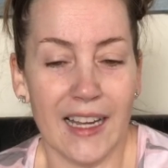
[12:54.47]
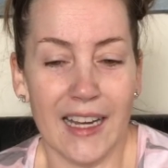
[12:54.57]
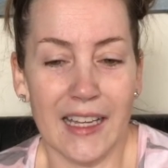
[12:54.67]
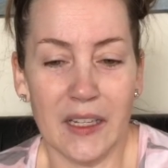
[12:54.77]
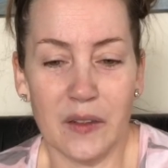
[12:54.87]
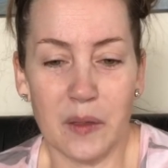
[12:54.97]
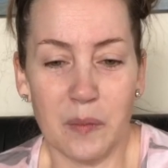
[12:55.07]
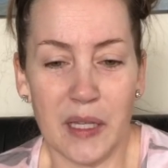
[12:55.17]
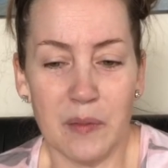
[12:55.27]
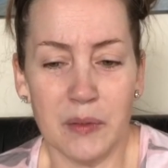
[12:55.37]
I hear the
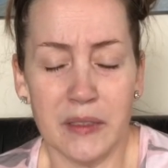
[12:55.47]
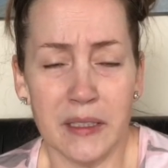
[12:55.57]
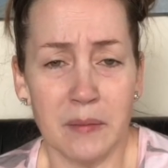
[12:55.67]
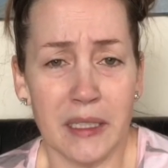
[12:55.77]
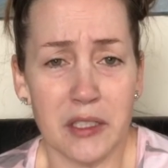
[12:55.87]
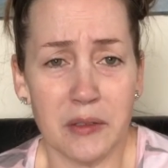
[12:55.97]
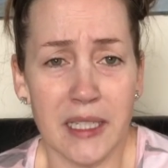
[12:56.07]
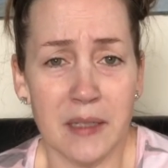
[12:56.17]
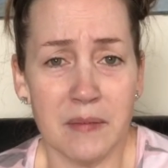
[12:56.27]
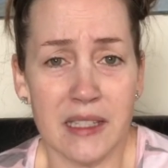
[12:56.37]
people in my
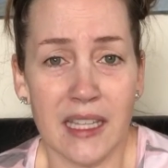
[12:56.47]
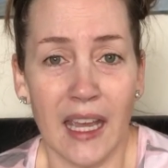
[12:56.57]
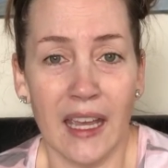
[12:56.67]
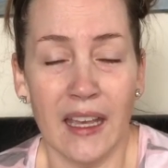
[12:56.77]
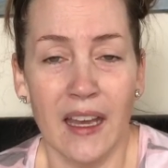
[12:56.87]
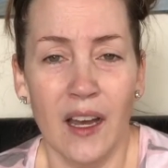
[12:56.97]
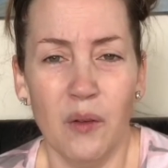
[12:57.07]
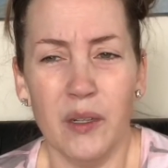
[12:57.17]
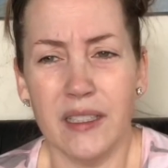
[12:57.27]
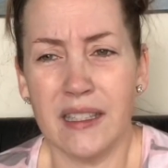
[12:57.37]
dreams saying,
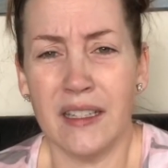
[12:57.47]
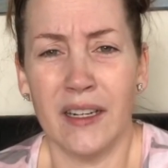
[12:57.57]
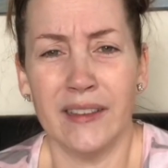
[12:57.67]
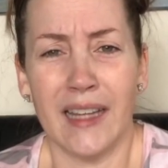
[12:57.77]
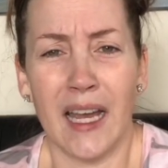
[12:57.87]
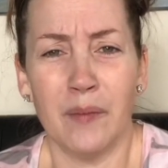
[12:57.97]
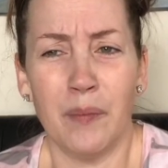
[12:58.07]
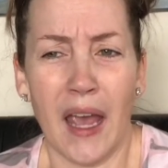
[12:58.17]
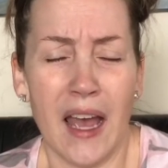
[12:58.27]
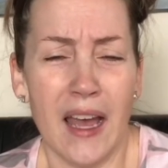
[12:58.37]
well, it's not that
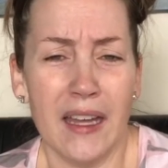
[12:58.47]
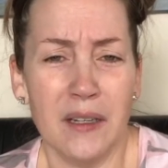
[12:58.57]
bad.